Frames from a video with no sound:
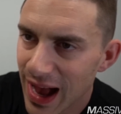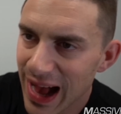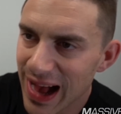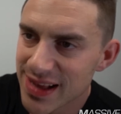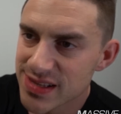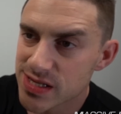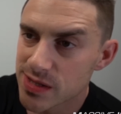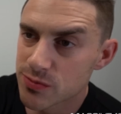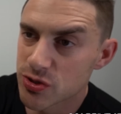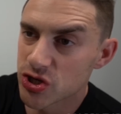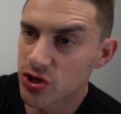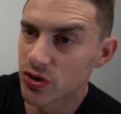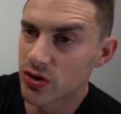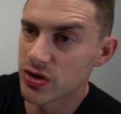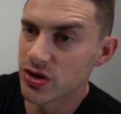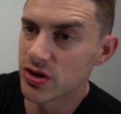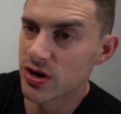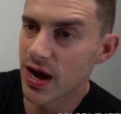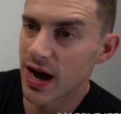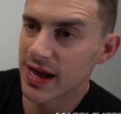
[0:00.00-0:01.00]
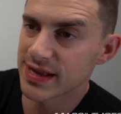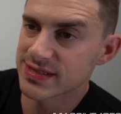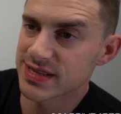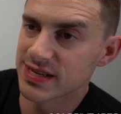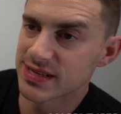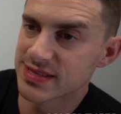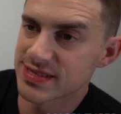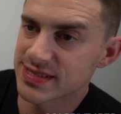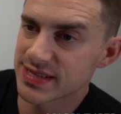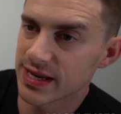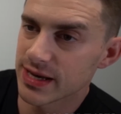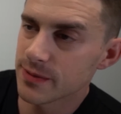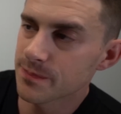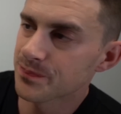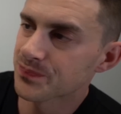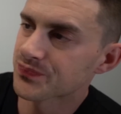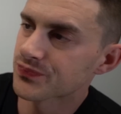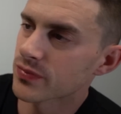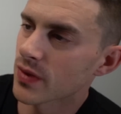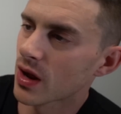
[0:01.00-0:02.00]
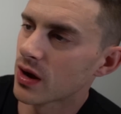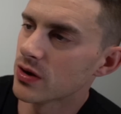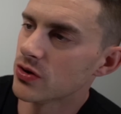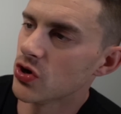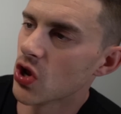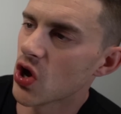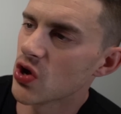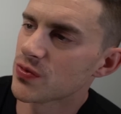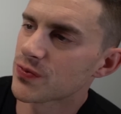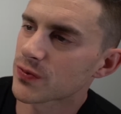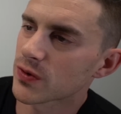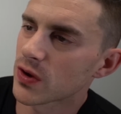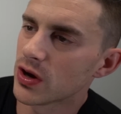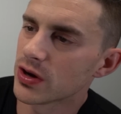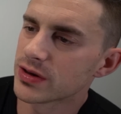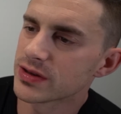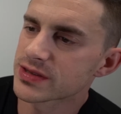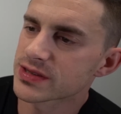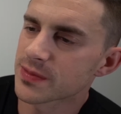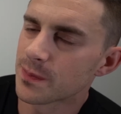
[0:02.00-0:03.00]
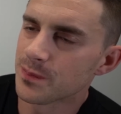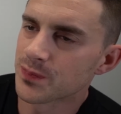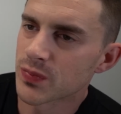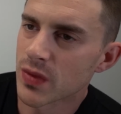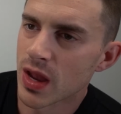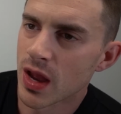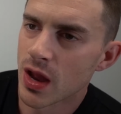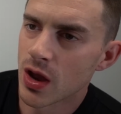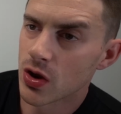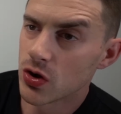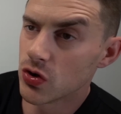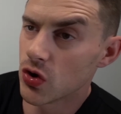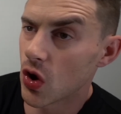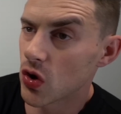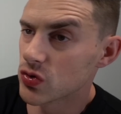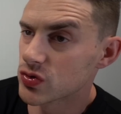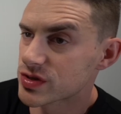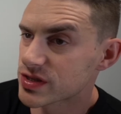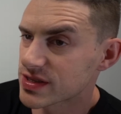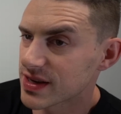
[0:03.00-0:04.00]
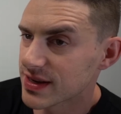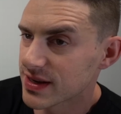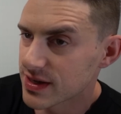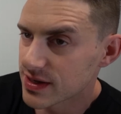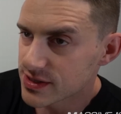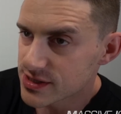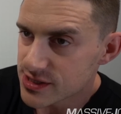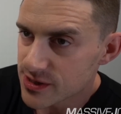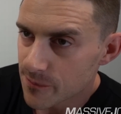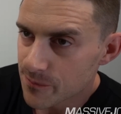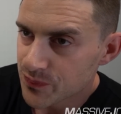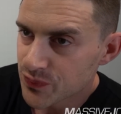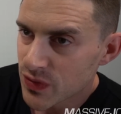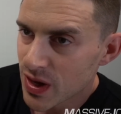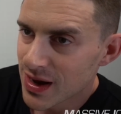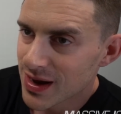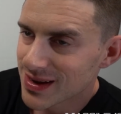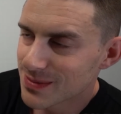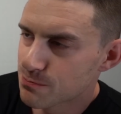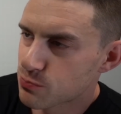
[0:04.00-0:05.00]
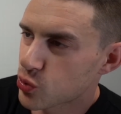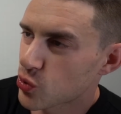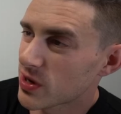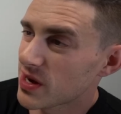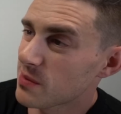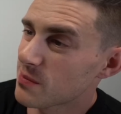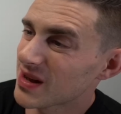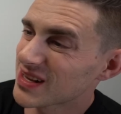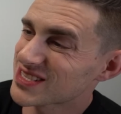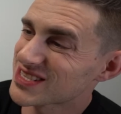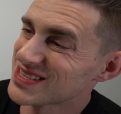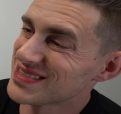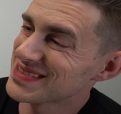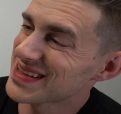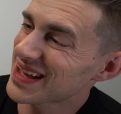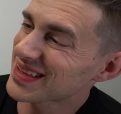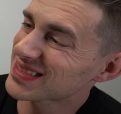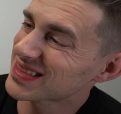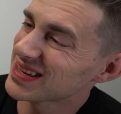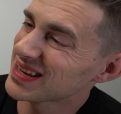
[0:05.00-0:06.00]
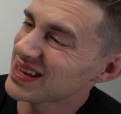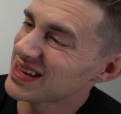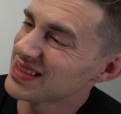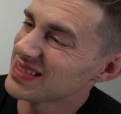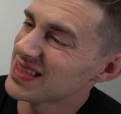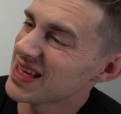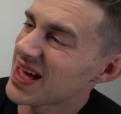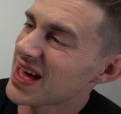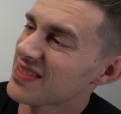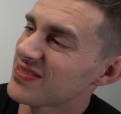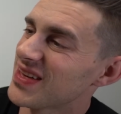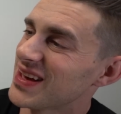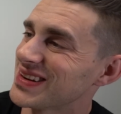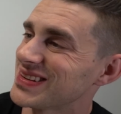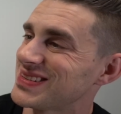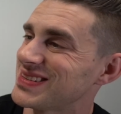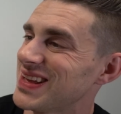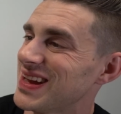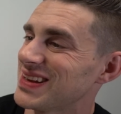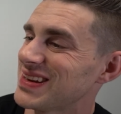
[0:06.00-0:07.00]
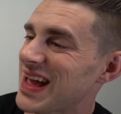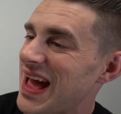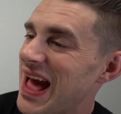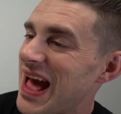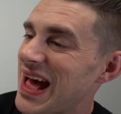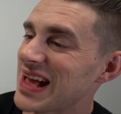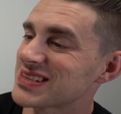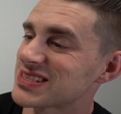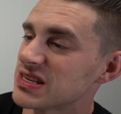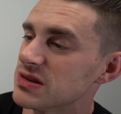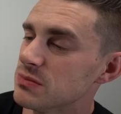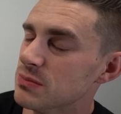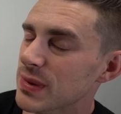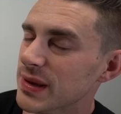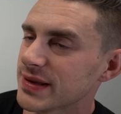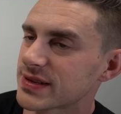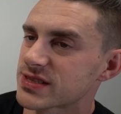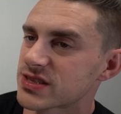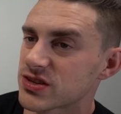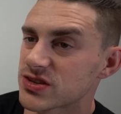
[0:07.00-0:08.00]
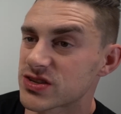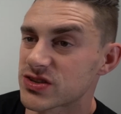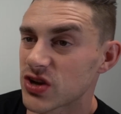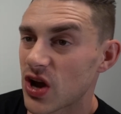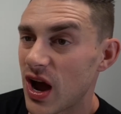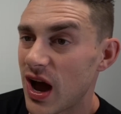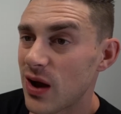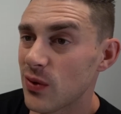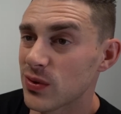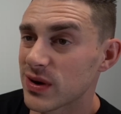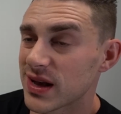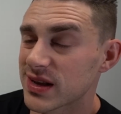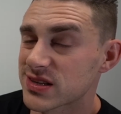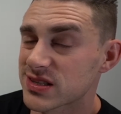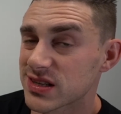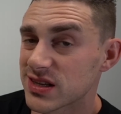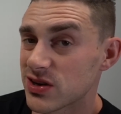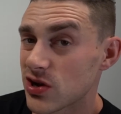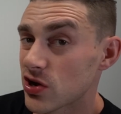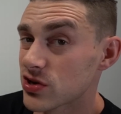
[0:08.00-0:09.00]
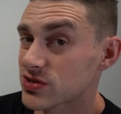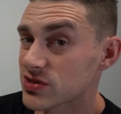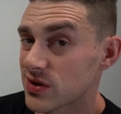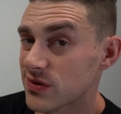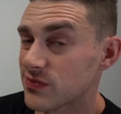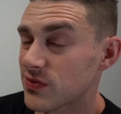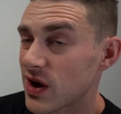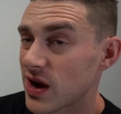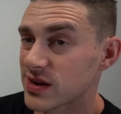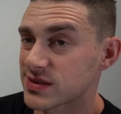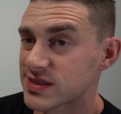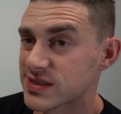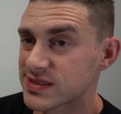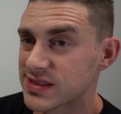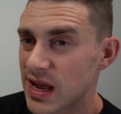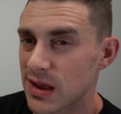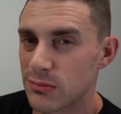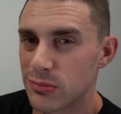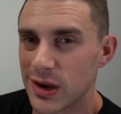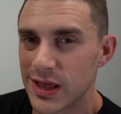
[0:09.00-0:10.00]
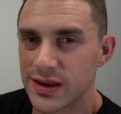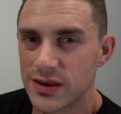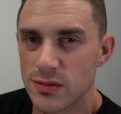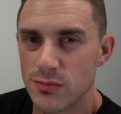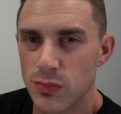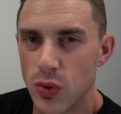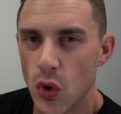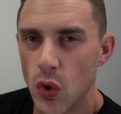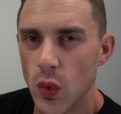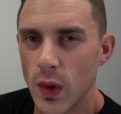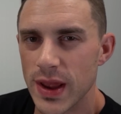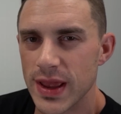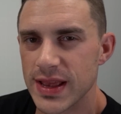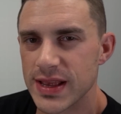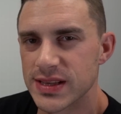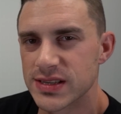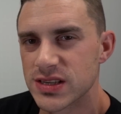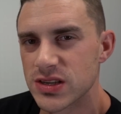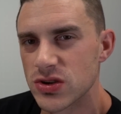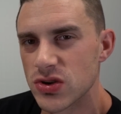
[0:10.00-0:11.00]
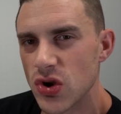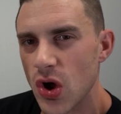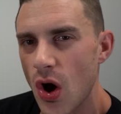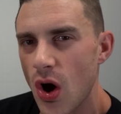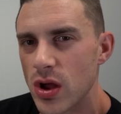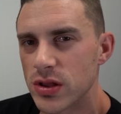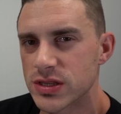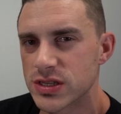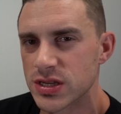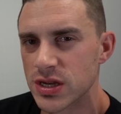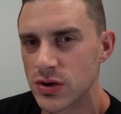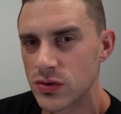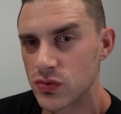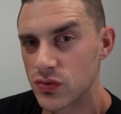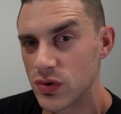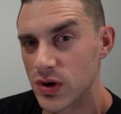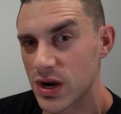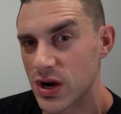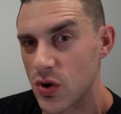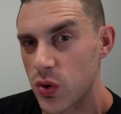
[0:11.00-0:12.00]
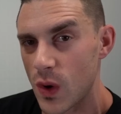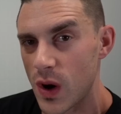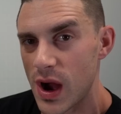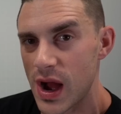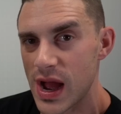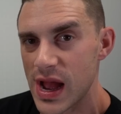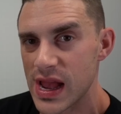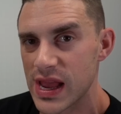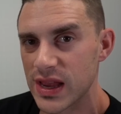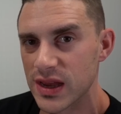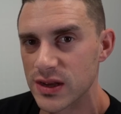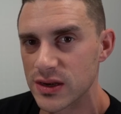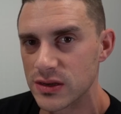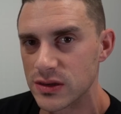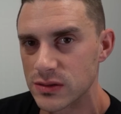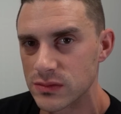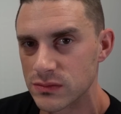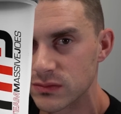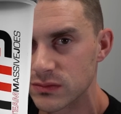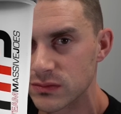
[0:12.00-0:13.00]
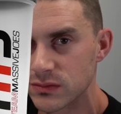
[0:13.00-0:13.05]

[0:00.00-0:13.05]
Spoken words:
As I'm sure you guys can see, no floaters, no sinkers, pretty much nothing in there that hasn't mixed. So I would actually go so far as to say blender ball is not required